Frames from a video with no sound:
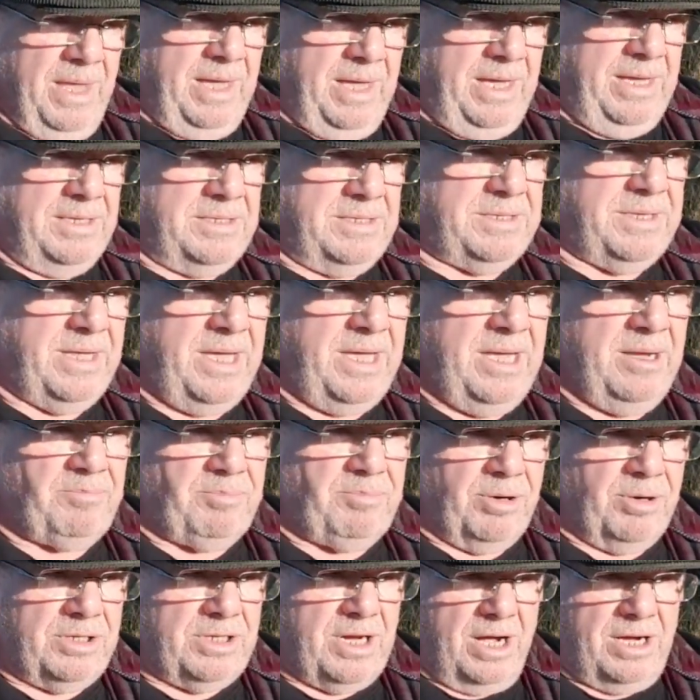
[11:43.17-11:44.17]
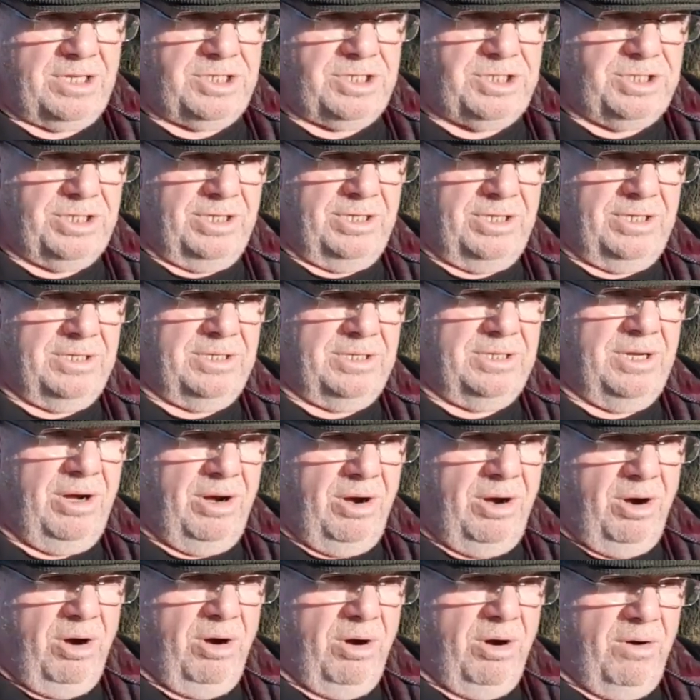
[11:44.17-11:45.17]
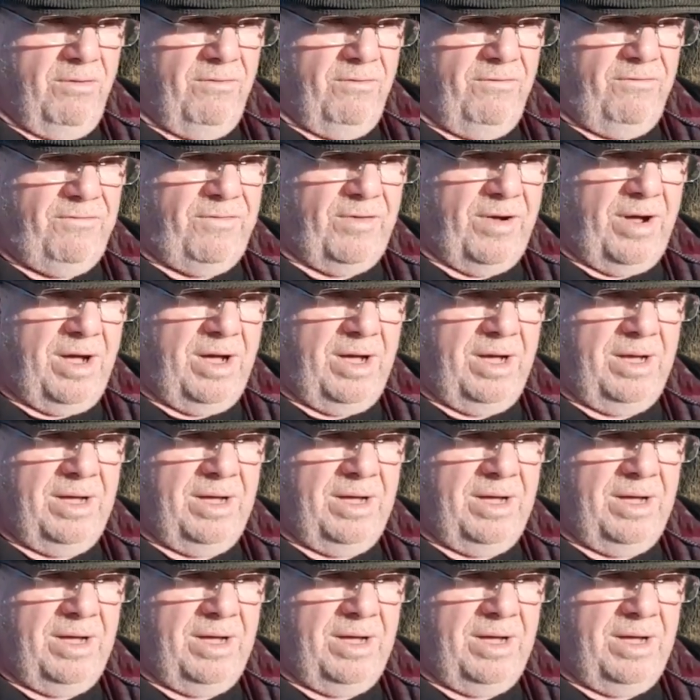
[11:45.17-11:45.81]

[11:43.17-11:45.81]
is the production of